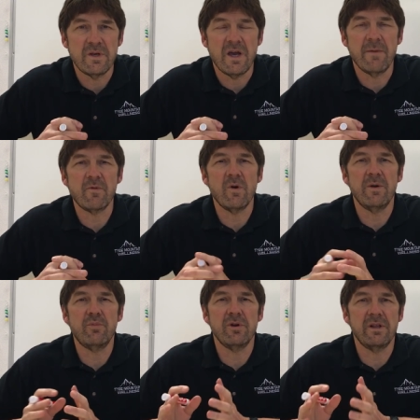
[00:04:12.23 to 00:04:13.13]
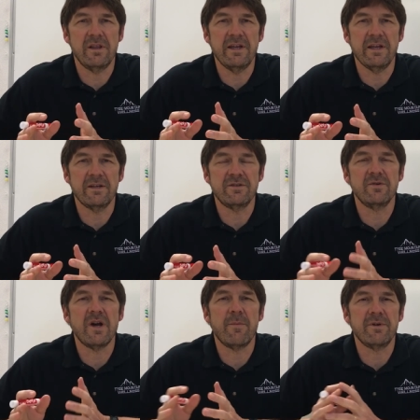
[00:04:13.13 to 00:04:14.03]
I'm going to put a link to
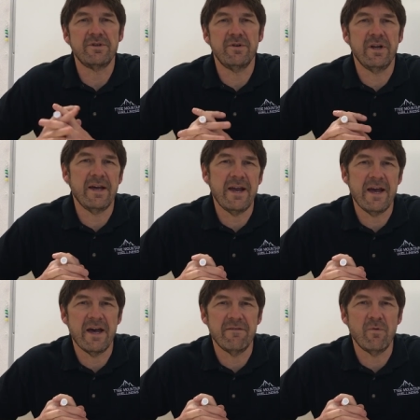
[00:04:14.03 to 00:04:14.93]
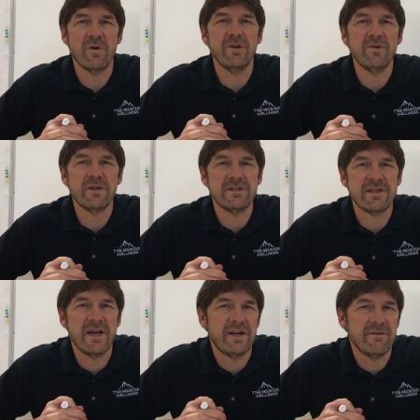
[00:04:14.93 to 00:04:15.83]
an opportunity I have where you can
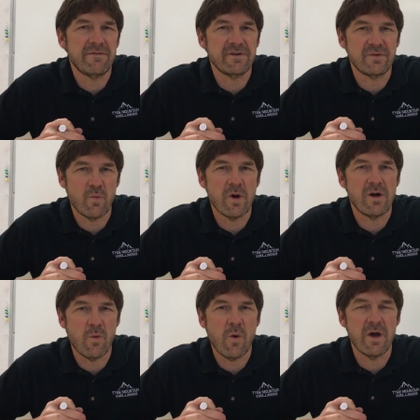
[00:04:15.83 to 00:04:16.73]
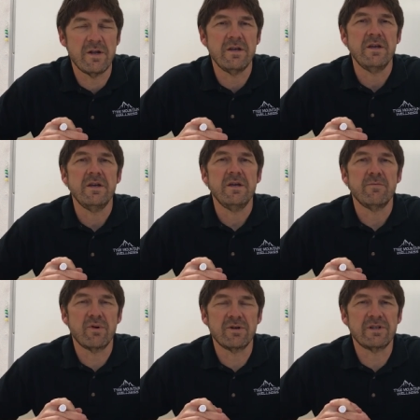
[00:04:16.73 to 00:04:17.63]
sign up for some one-on-one -on -one
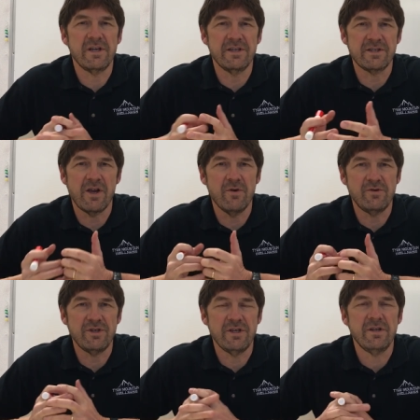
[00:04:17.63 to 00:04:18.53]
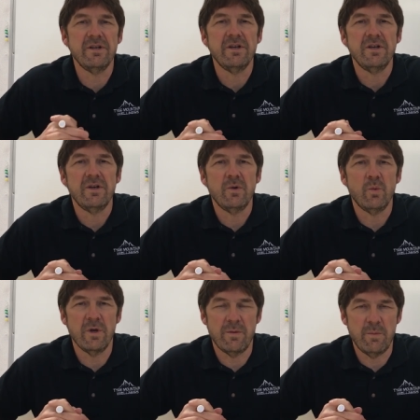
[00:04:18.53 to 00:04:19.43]
personalized coaching
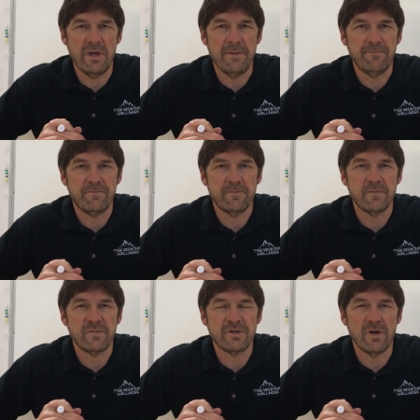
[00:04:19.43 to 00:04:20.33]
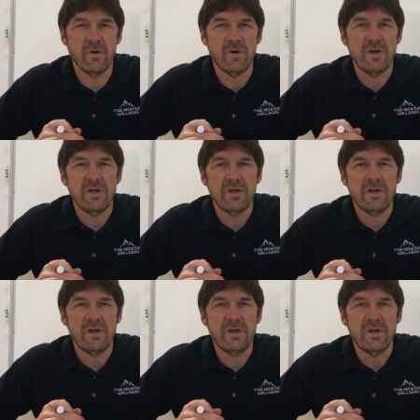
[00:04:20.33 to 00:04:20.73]
with me. So